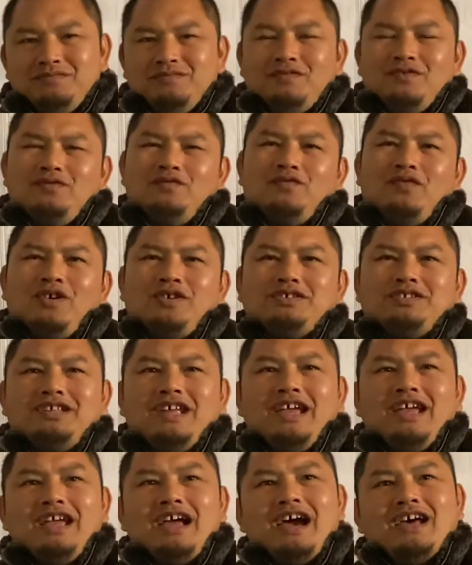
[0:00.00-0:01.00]
First
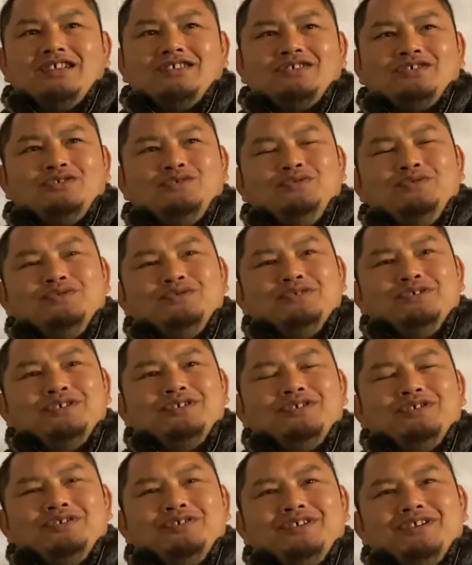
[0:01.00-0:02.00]
day out of school, you
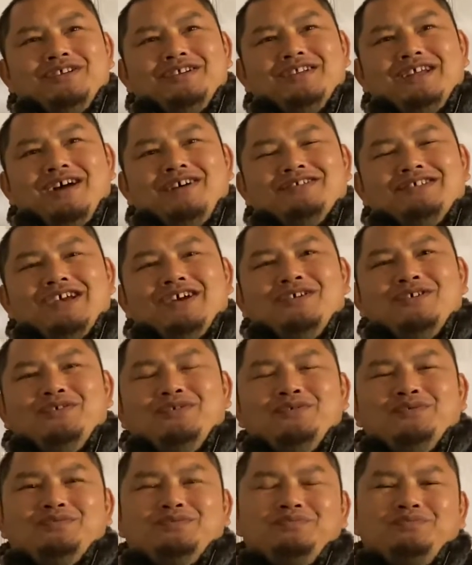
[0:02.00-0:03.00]
know, and I was at
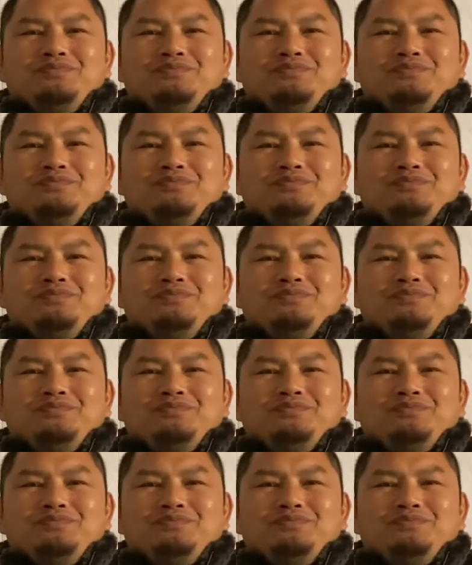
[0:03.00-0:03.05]
home,